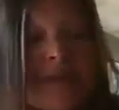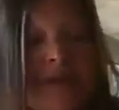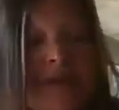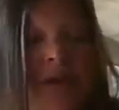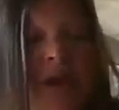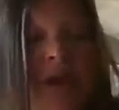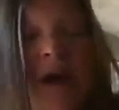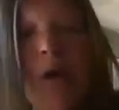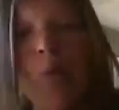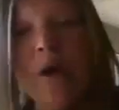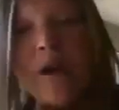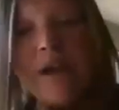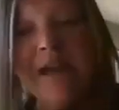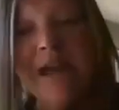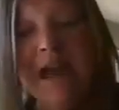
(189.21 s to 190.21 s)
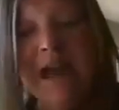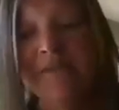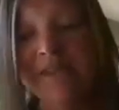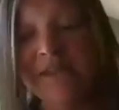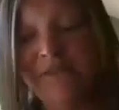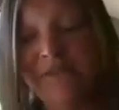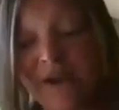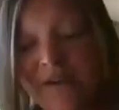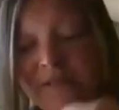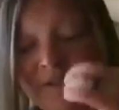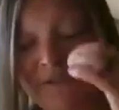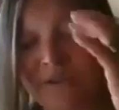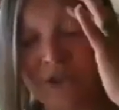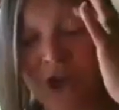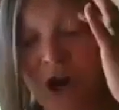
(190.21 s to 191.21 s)
So what I have is 5
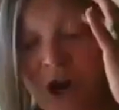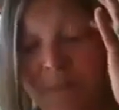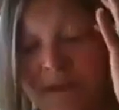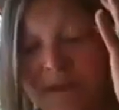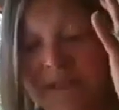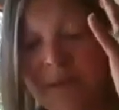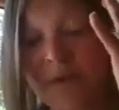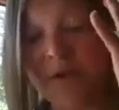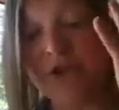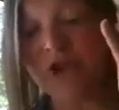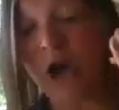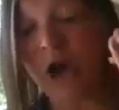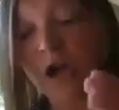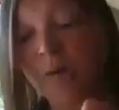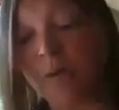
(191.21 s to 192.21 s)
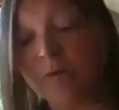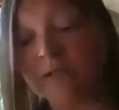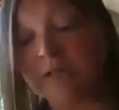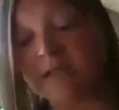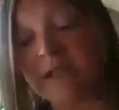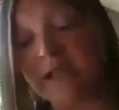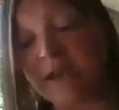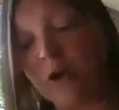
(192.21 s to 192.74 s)
different topics I want to talk about today.